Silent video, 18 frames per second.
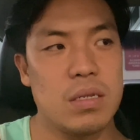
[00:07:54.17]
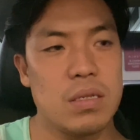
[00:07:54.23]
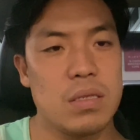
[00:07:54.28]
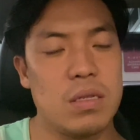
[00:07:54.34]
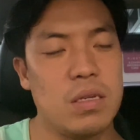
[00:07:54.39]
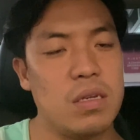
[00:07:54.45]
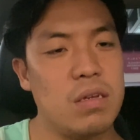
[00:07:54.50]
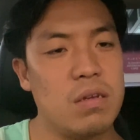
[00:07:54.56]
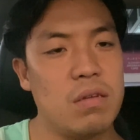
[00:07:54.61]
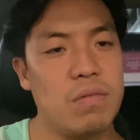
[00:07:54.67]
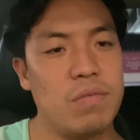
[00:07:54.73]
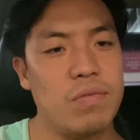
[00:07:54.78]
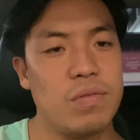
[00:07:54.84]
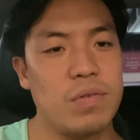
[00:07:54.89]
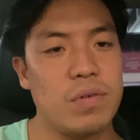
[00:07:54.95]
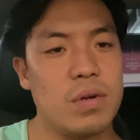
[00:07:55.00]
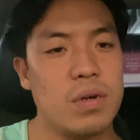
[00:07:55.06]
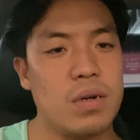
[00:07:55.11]
leave
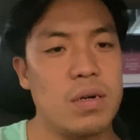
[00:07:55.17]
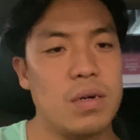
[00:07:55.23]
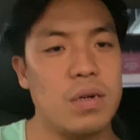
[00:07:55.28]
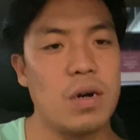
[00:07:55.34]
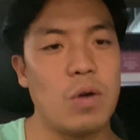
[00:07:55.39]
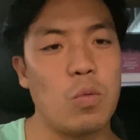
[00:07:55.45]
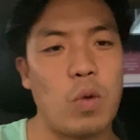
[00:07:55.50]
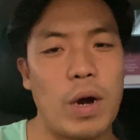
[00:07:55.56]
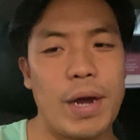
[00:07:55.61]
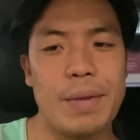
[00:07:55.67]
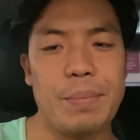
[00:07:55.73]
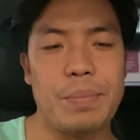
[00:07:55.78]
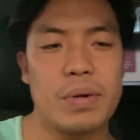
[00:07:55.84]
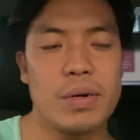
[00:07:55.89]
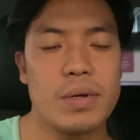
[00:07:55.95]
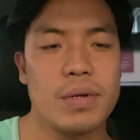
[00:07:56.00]
a wipe,